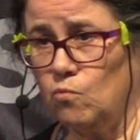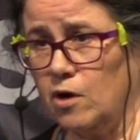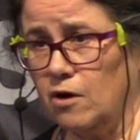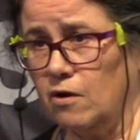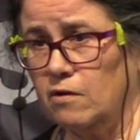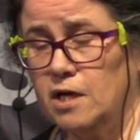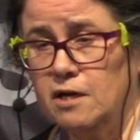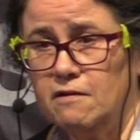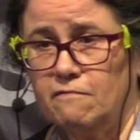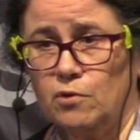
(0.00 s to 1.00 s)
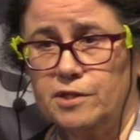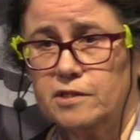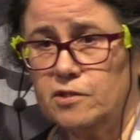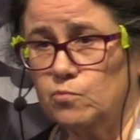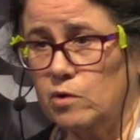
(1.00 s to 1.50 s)
where, for
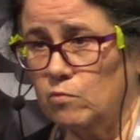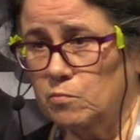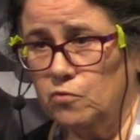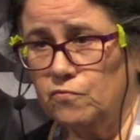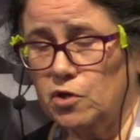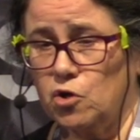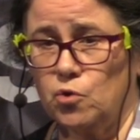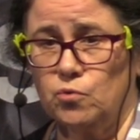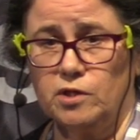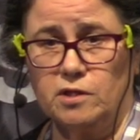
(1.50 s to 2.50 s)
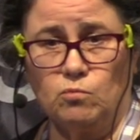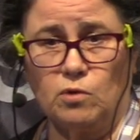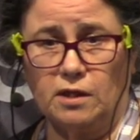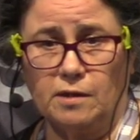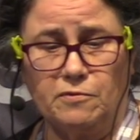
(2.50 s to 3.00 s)
instance, we removed the code that did
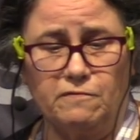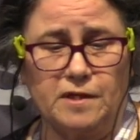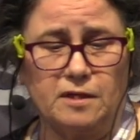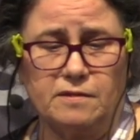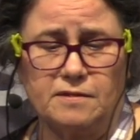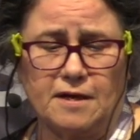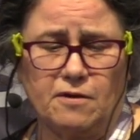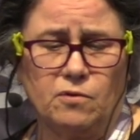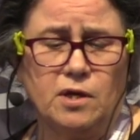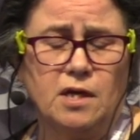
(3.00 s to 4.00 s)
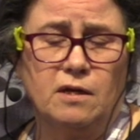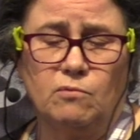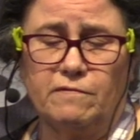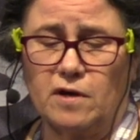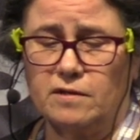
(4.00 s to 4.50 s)
what libuv does now,
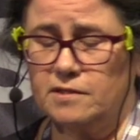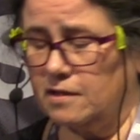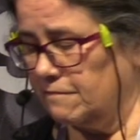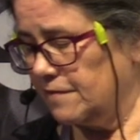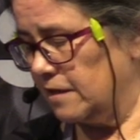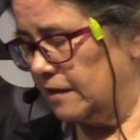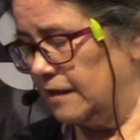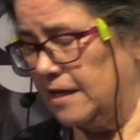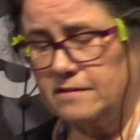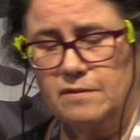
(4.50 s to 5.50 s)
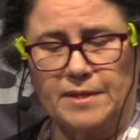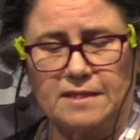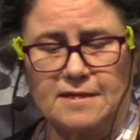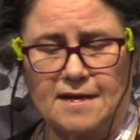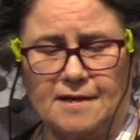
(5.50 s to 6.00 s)
we've got significantly less to
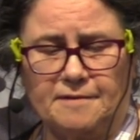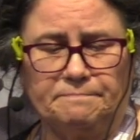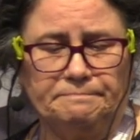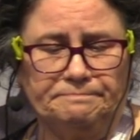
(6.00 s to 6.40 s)
maintain.